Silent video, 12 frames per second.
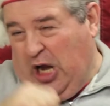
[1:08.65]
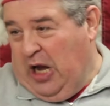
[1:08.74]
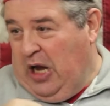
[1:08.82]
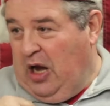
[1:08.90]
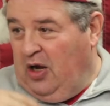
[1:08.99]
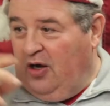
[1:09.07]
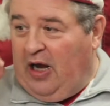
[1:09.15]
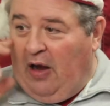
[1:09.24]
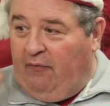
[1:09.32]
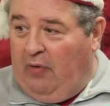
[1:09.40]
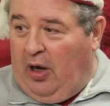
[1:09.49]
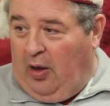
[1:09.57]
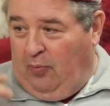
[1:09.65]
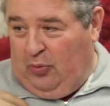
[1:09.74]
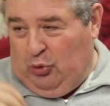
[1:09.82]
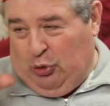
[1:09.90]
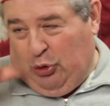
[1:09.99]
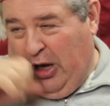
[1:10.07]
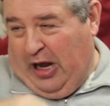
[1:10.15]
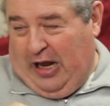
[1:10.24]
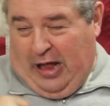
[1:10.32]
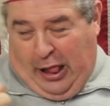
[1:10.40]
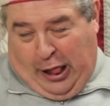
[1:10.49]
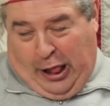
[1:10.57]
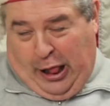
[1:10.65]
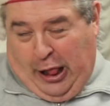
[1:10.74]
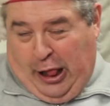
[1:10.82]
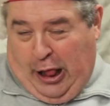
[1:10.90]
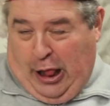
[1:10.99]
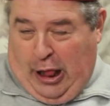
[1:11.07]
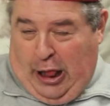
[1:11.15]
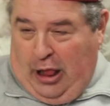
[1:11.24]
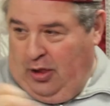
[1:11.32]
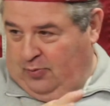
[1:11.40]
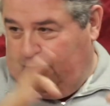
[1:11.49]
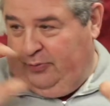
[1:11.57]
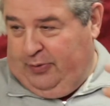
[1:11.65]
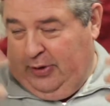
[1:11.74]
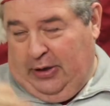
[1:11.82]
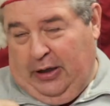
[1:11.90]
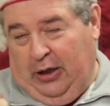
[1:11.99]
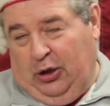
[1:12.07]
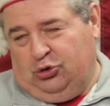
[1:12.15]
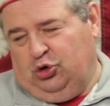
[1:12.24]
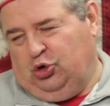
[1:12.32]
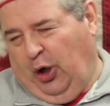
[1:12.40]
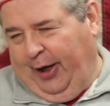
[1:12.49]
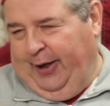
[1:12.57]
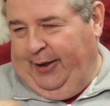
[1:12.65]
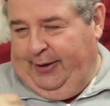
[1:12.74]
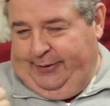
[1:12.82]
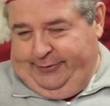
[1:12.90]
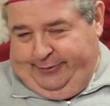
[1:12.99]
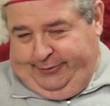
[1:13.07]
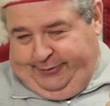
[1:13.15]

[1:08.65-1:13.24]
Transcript: I was drunk from the deaf club. I drove. The police came. Shit, I pulled